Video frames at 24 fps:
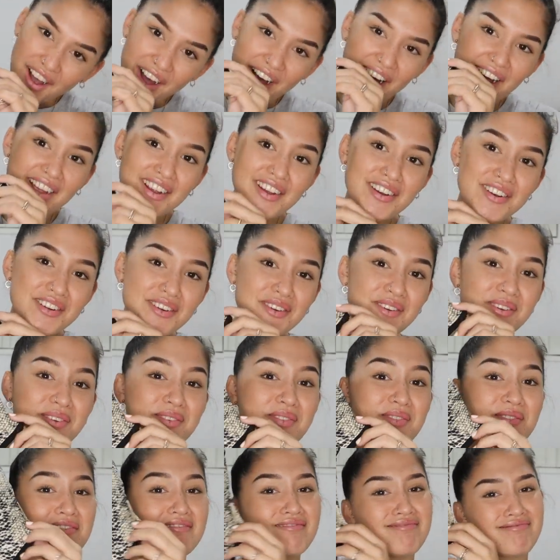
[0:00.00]
I
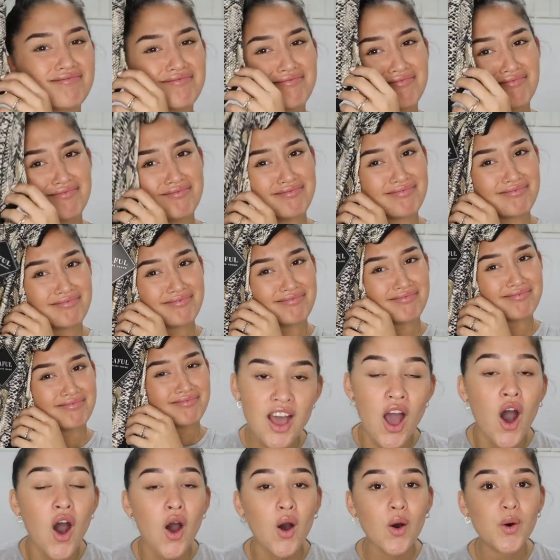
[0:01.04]
don't...
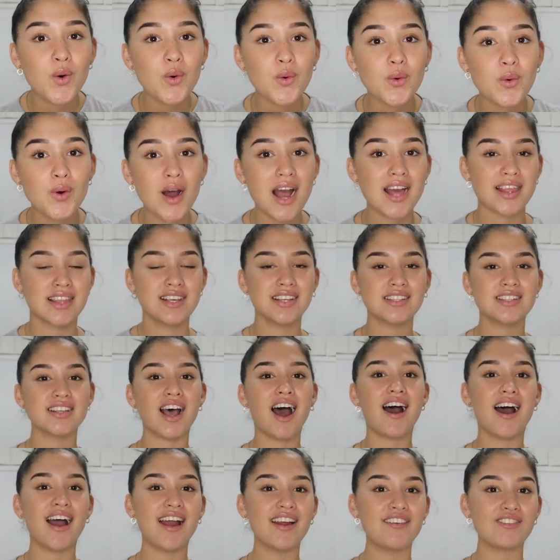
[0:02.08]
Oh, I think it's a
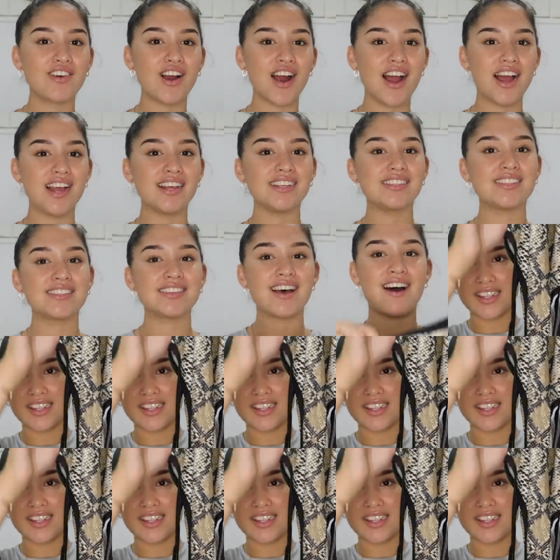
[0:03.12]
high rise